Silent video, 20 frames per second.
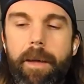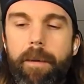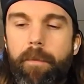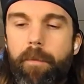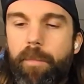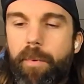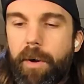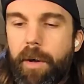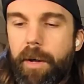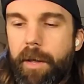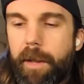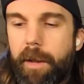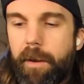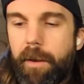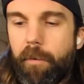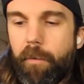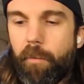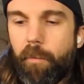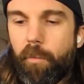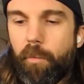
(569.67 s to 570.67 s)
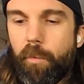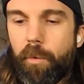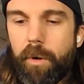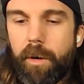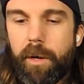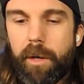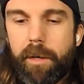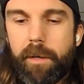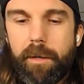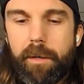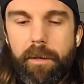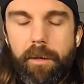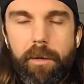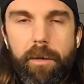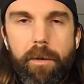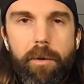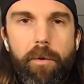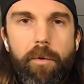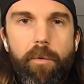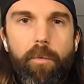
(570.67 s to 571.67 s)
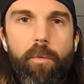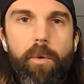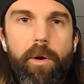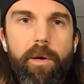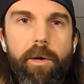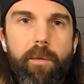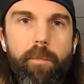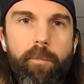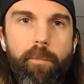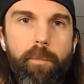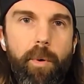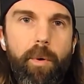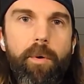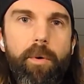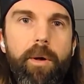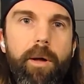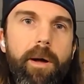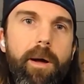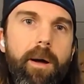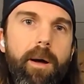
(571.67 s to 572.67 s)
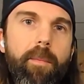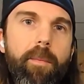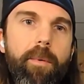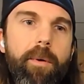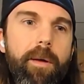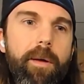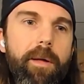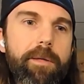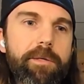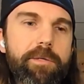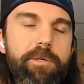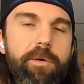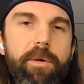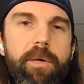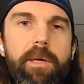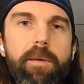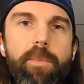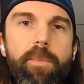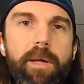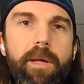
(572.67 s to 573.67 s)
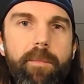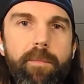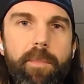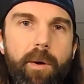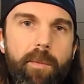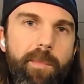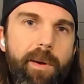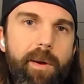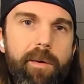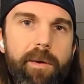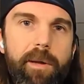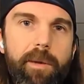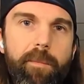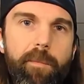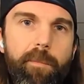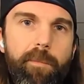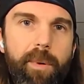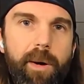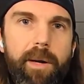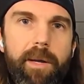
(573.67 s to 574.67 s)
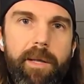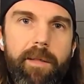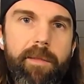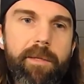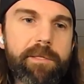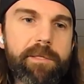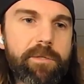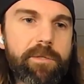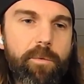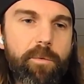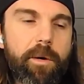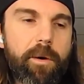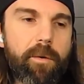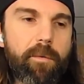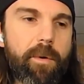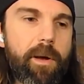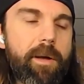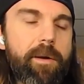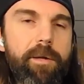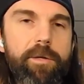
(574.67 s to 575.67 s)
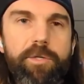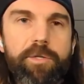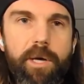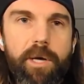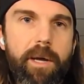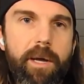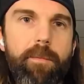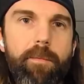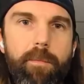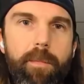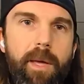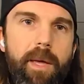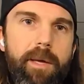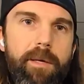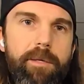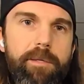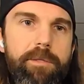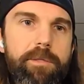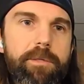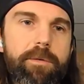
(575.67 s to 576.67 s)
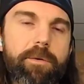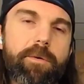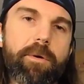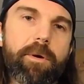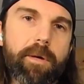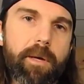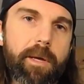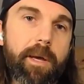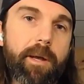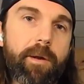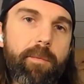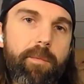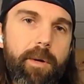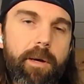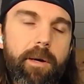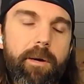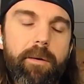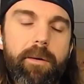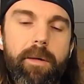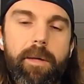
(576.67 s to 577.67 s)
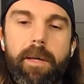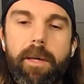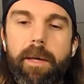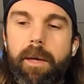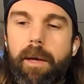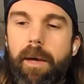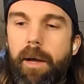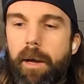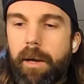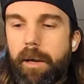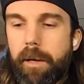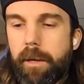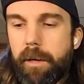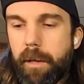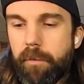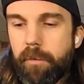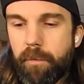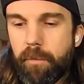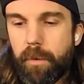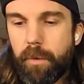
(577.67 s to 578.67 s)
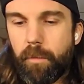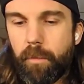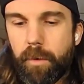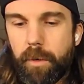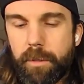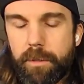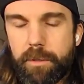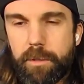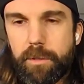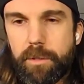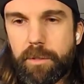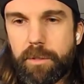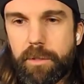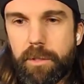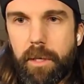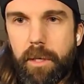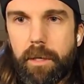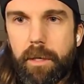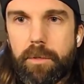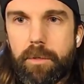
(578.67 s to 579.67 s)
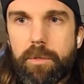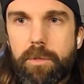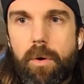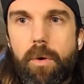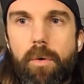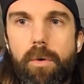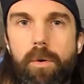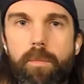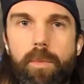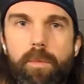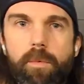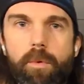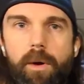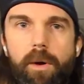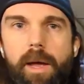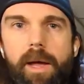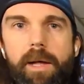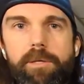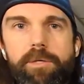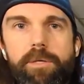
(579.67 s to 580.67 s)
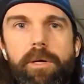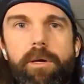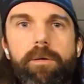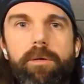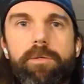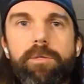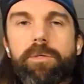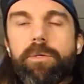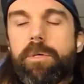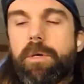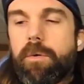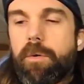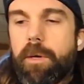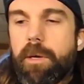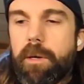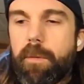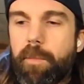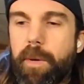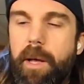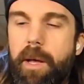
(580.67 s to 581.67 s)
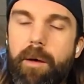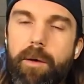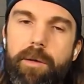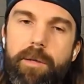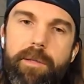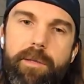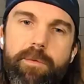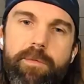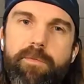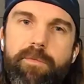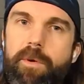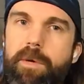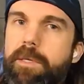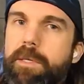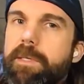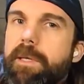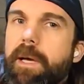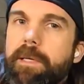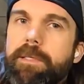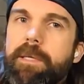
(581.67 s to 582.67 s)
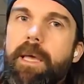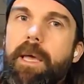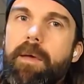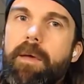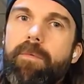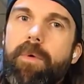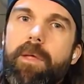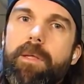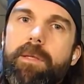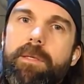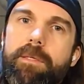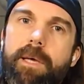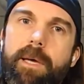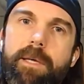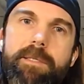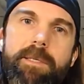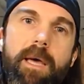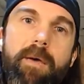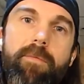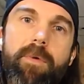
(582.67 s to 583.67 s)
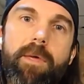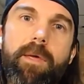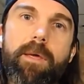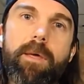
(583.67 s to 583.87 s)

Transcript: but one wanted to bulk up, and so he played a barbarian bunny that swung around a giant mace or a kettlebell. And another one wanted to just tone and be more agile, and so he created a paladin that was very dex heavy.